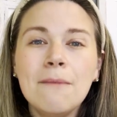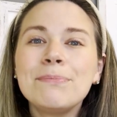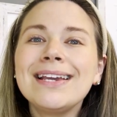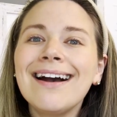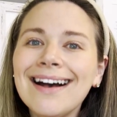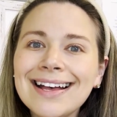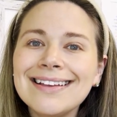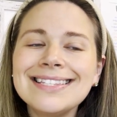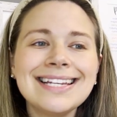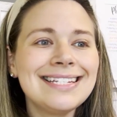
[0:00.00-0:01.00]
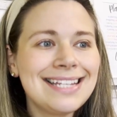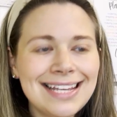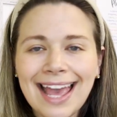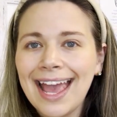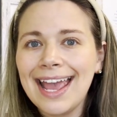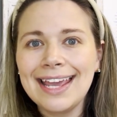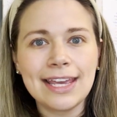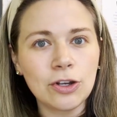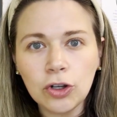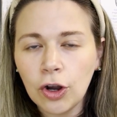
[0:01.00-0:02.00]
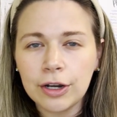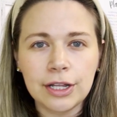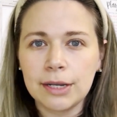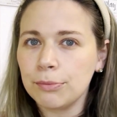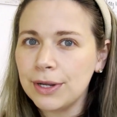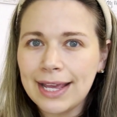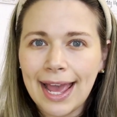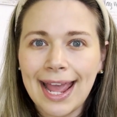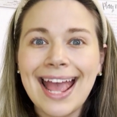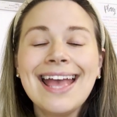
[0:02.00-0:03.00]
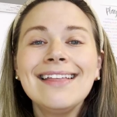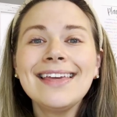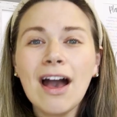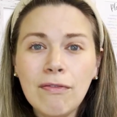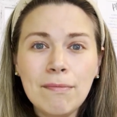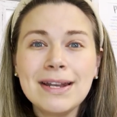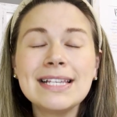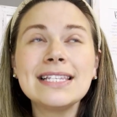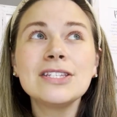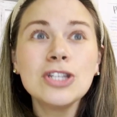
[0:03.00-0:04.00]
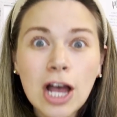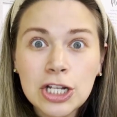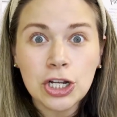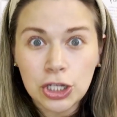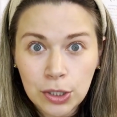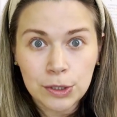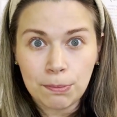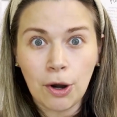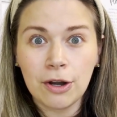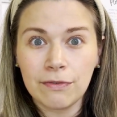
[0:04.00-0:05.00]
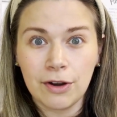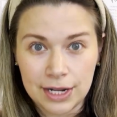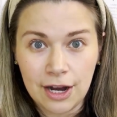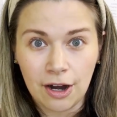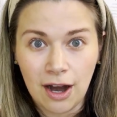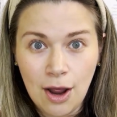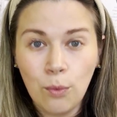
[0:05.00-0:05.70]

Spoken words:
because in TK, kindergarten, pre-K, the alphabet is such a huge part of our year.